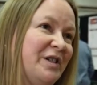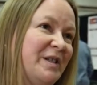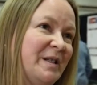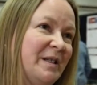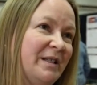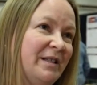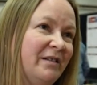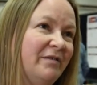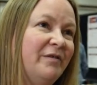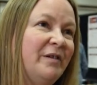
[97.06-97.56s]
is
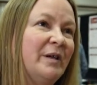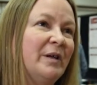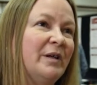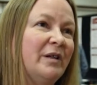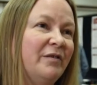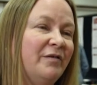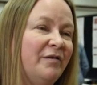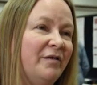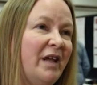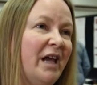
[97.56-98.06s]
in the field
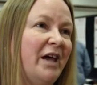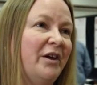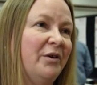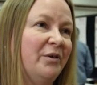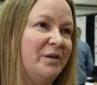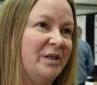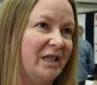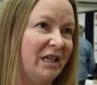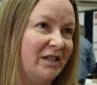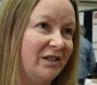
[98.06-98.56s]
of
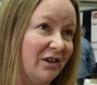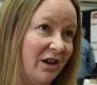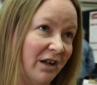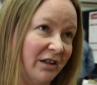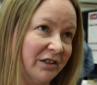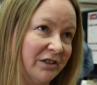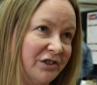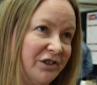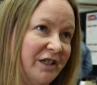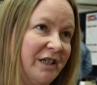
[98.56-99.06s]

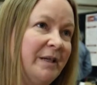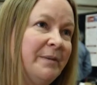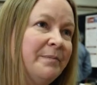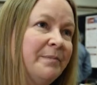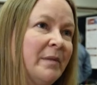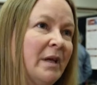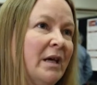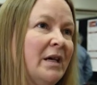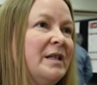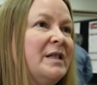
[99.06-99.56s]

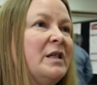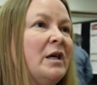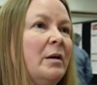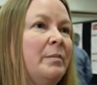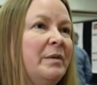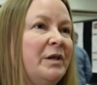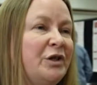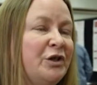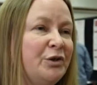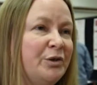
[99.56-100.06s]
nanotechnology, so
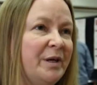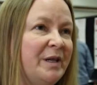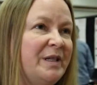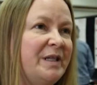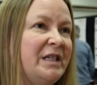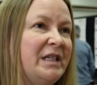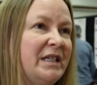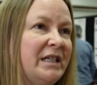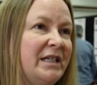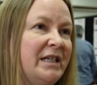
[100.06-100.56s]
I'm
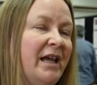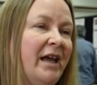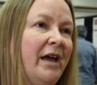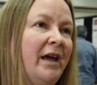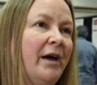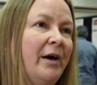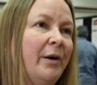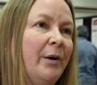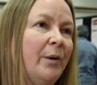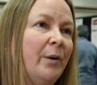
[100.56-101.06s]
interested in
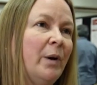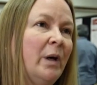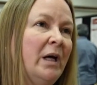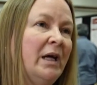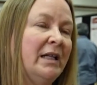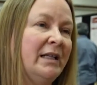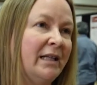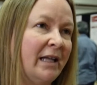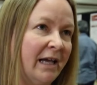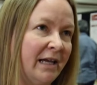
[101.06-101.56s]
how
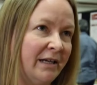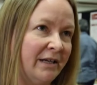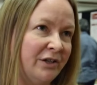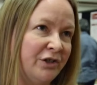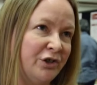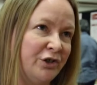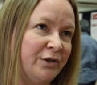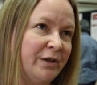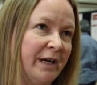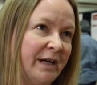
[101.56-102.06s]
light
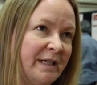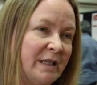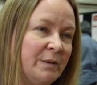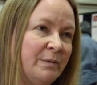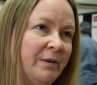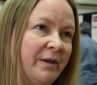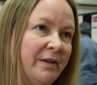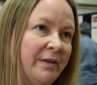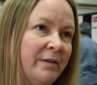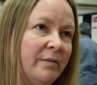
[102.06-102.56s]
interacts
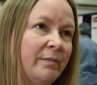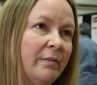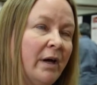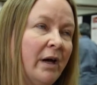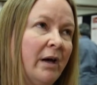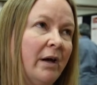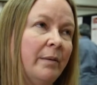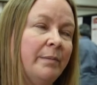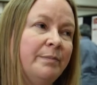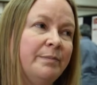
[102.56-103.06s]
with
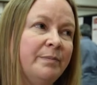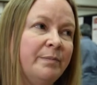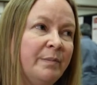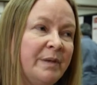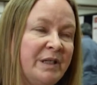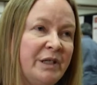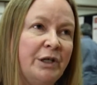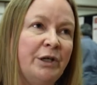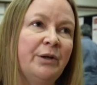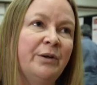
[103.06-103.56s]

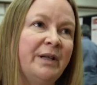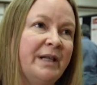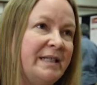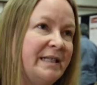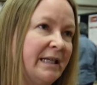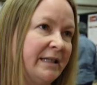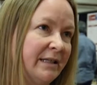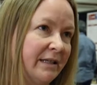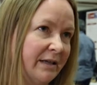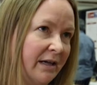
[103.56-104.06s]
material
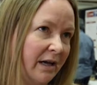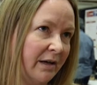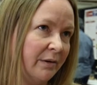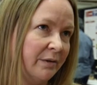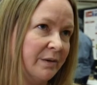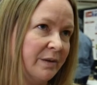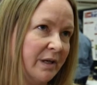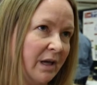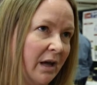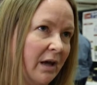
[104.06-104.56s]
that's at the
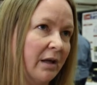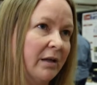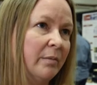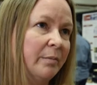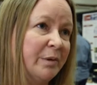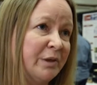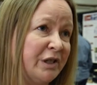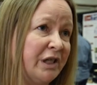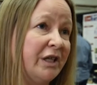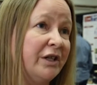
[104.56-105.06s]
nanoscale,
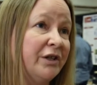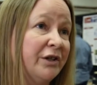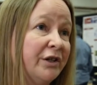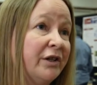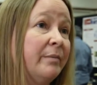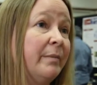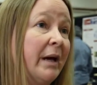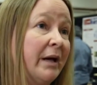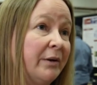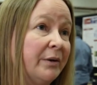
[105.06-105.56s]
and
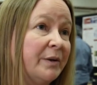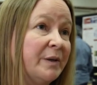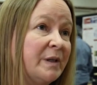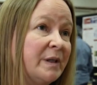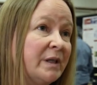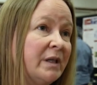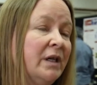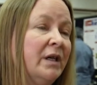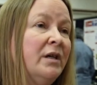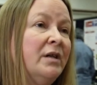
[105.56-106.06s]
particularly
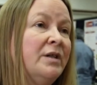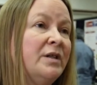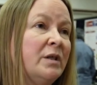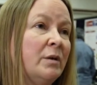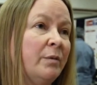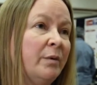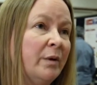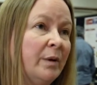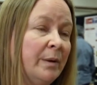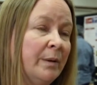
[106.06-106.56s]
metals.
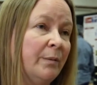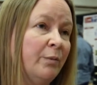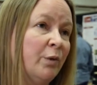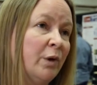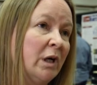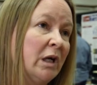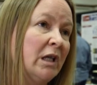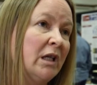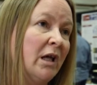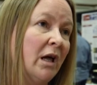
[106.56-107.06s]
So we
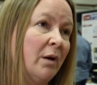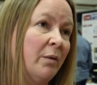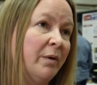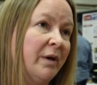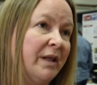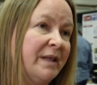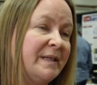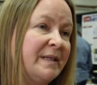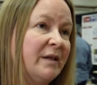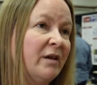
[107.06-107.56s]
work a lot
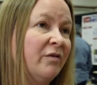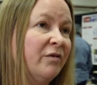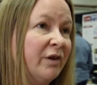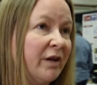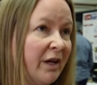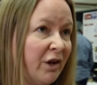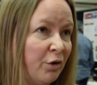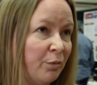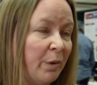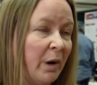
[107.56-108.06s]
with silver
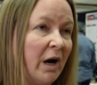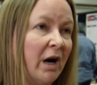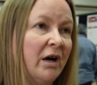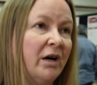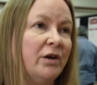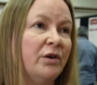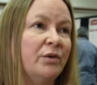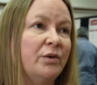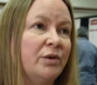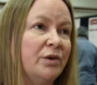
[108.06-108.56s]

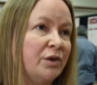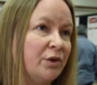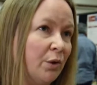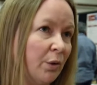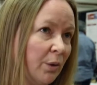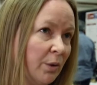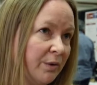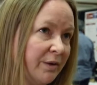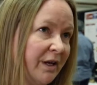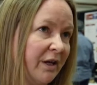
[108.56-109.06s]
nanoparticles,
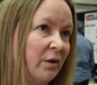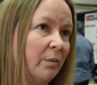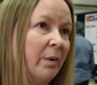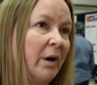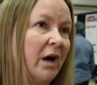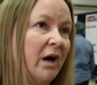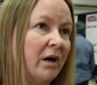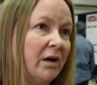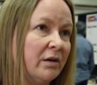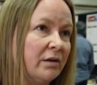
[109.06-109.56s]
gold
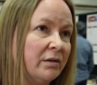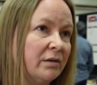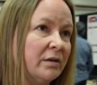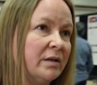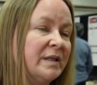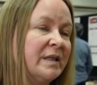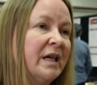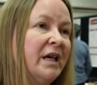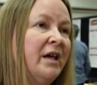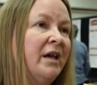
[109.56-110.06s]

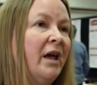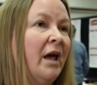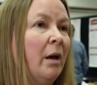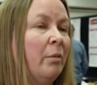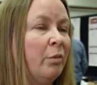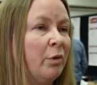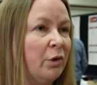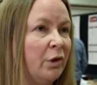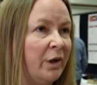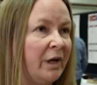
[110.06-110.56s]
nanoparticles,
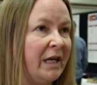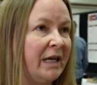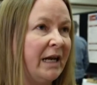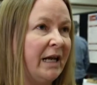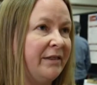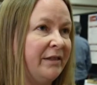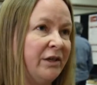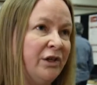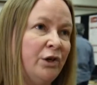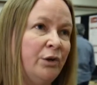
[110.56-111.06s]
and we're looking
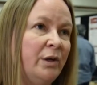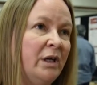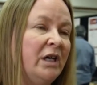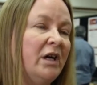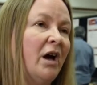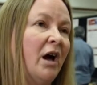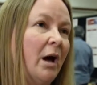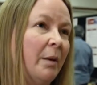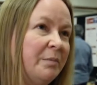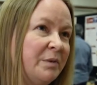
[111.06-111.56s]
at the
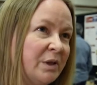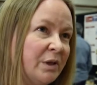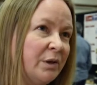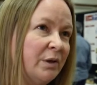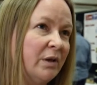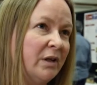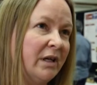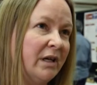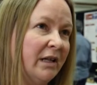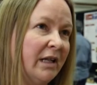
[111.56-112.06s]
unique
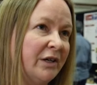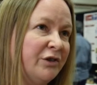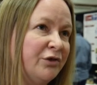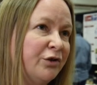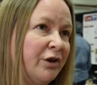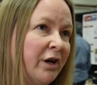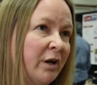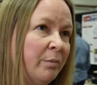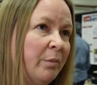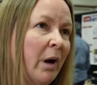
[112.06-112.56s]
optical and
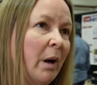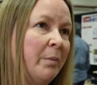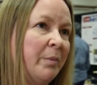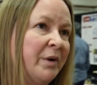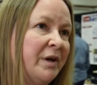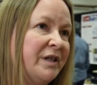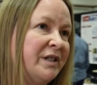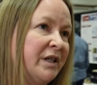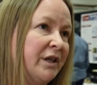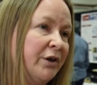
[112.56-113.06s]
electronic
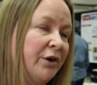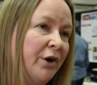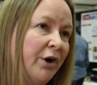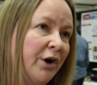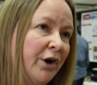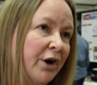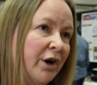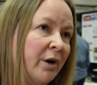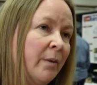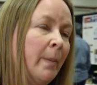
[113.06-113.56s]
properties that
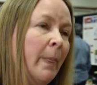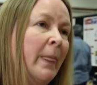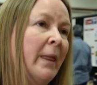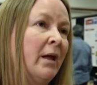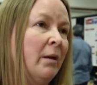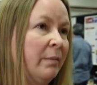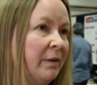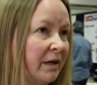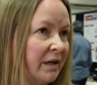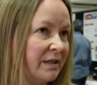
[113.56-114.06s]
occur
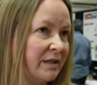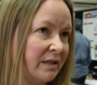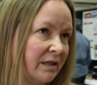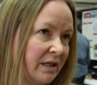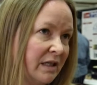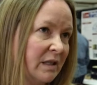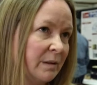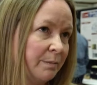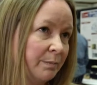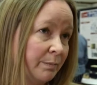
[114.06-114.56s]
because
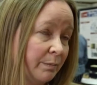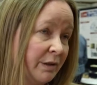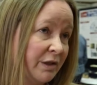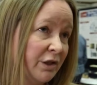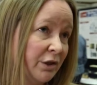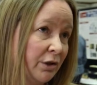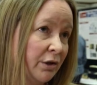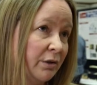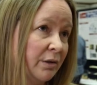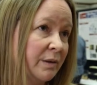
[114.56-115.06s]
these
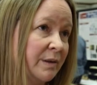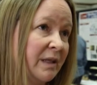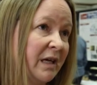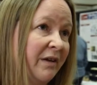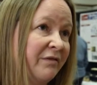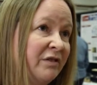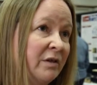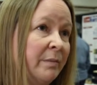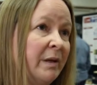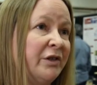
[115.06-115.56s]
materials
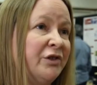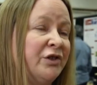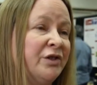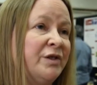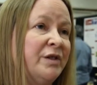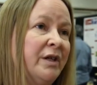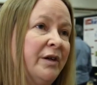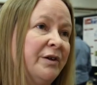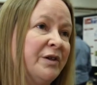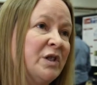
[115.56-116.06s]
have
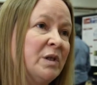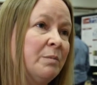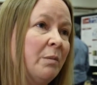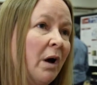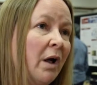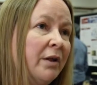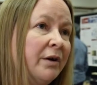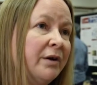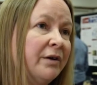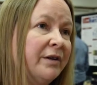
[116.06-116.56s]
dimensions that are
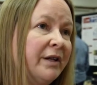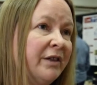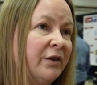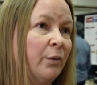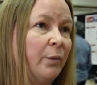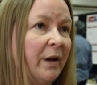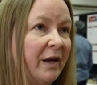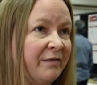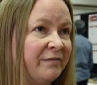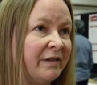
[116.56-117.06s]
smaller than
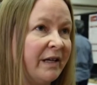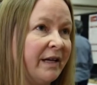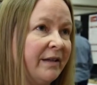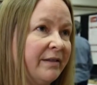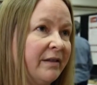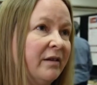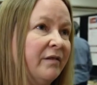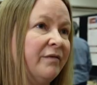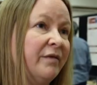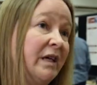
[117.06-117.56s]
the
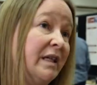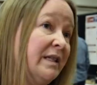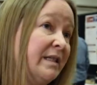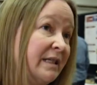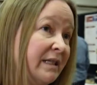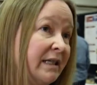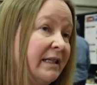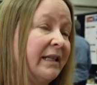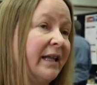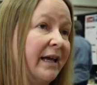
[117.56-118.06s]
wavelength of incident